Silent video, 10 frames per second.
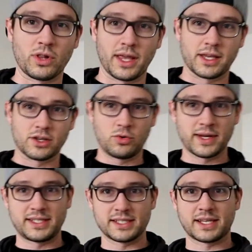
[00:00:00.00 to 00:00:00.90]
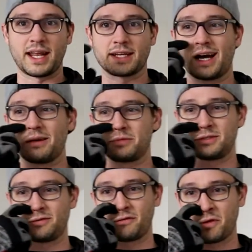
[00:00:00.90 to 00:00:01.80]
like quick disconnect
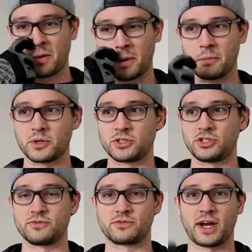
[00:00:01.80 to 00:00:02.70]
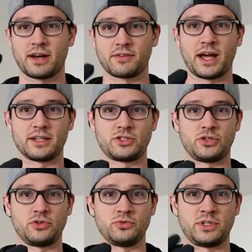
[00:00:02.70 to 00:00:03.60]
options for front bumpers, you've kind of got
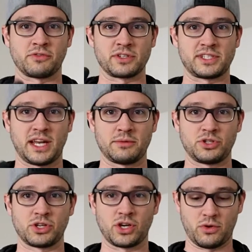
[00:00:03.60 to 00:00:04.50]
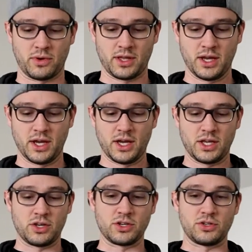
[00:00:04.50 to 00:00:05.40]
two different setups you can go with.
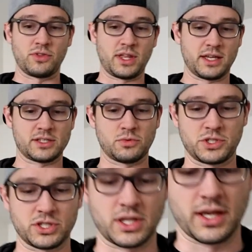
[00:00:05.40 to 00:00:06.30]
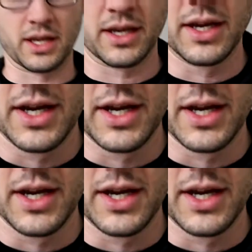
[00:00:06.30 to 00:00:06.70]
You can do this, which is like,